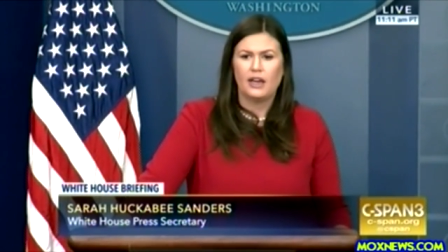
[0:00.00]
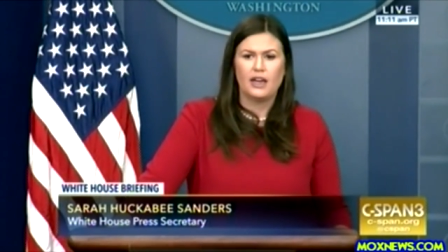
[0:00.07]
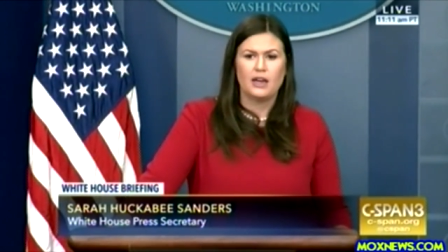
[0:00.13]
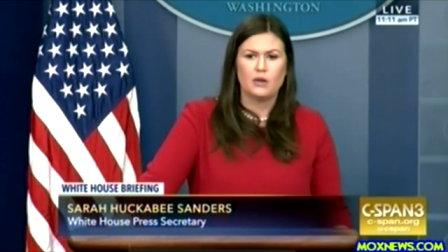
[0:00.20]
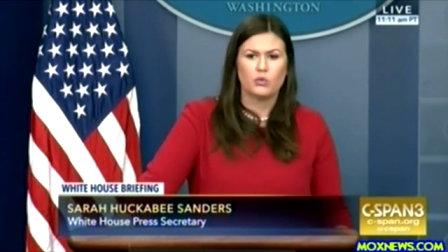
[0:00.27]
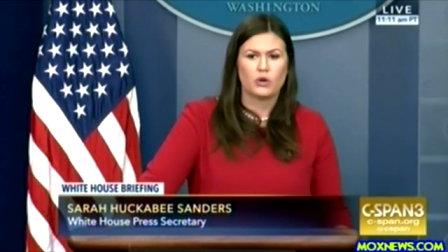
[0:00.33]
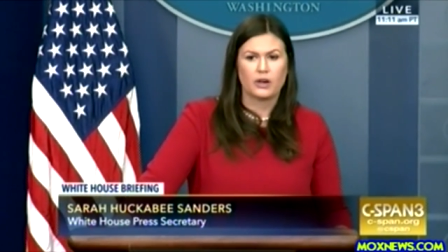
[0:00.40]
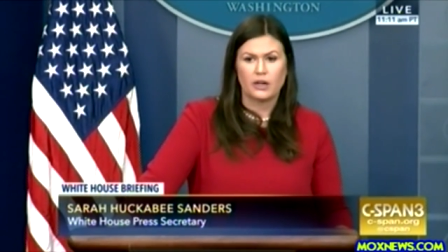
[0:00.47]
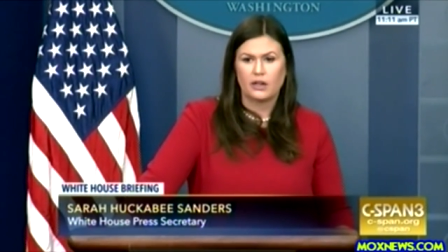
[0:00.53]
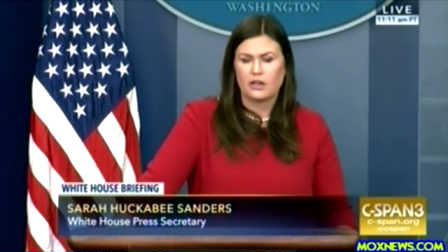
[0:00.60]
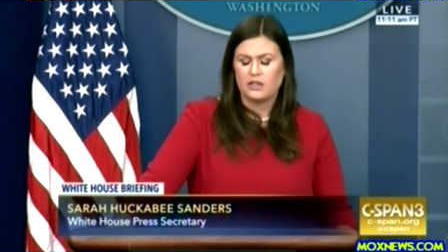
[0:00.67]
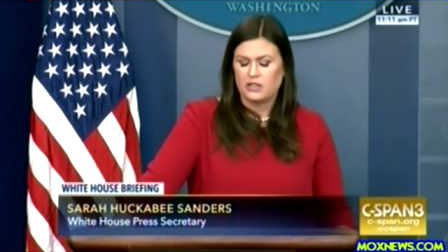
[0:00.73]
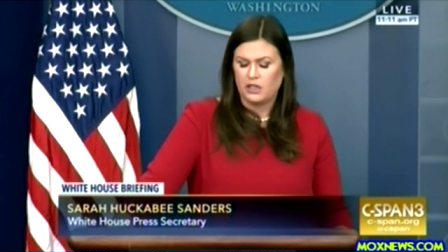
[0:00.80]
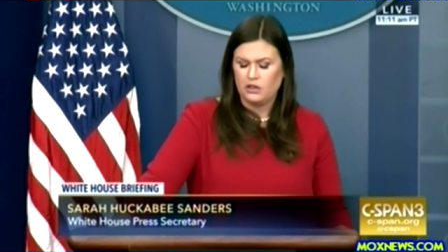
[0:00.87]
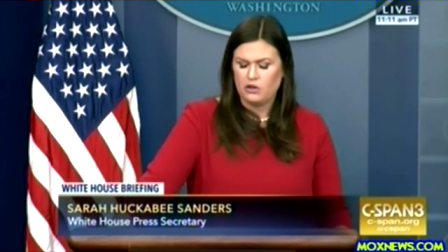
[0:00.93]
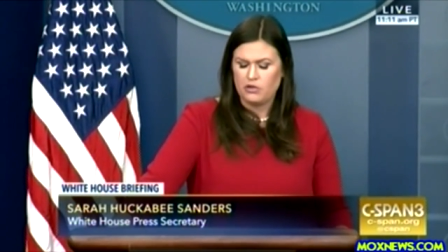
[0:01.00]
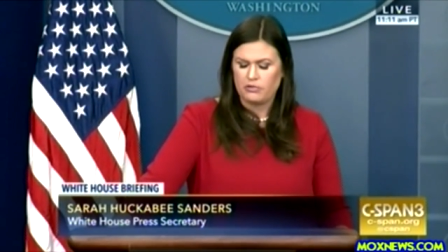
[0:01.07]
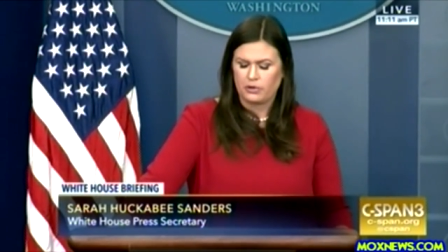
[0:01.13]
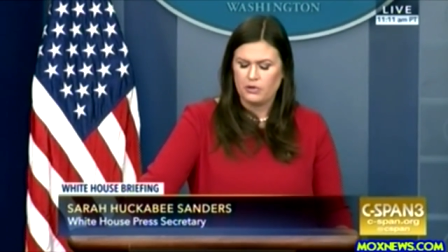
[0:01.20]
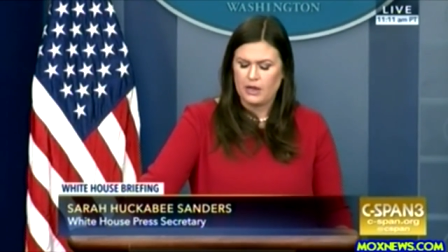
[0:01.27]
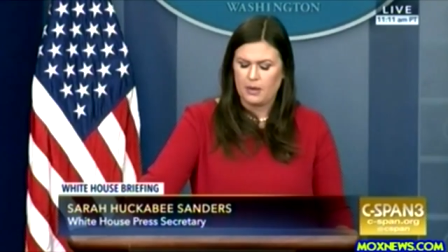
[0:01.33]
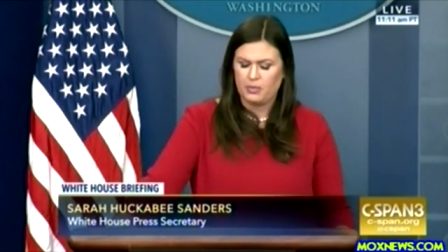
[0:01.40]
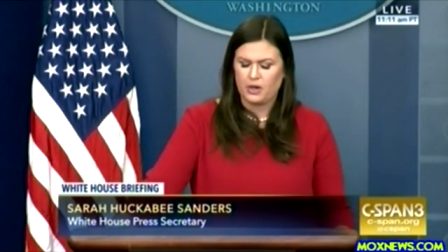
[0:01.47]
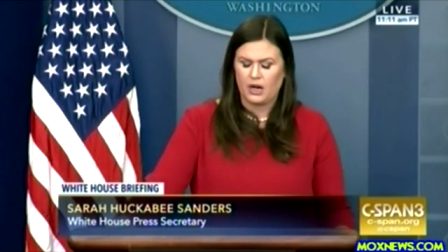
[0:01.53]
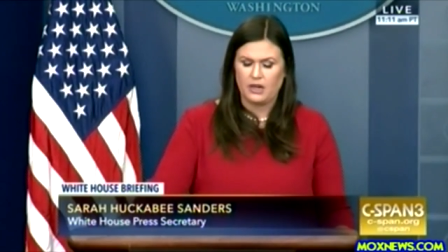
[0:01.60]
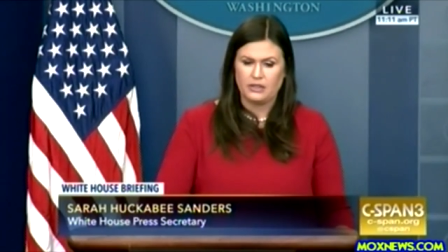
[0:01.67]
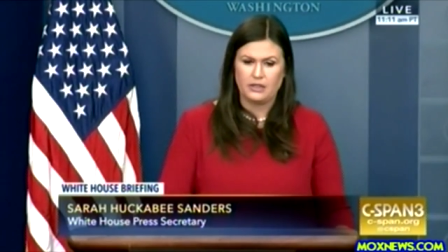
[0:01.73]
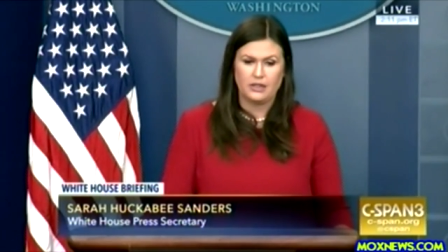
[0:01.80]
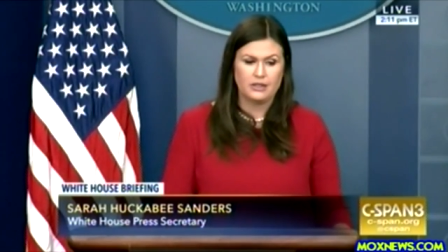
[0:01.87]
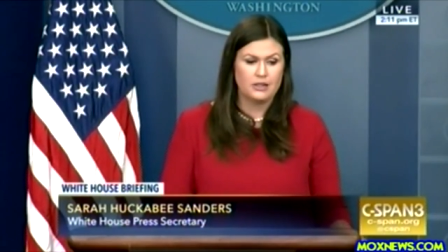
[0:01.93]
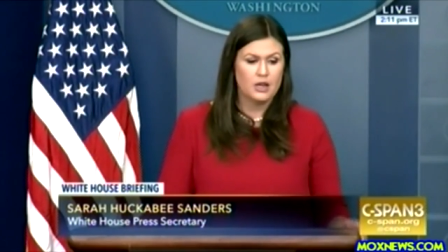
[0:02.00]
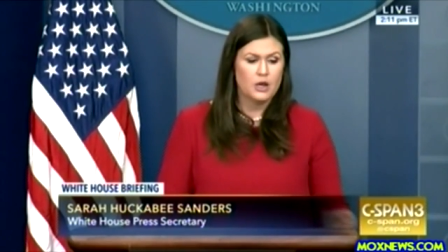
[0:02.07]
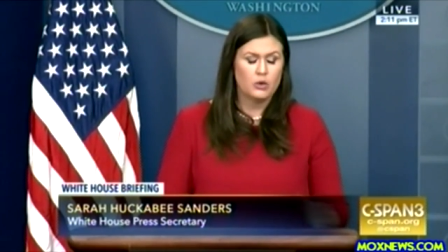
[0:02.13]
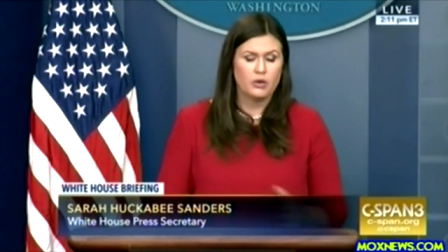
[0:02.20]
and we're going to continue through that process.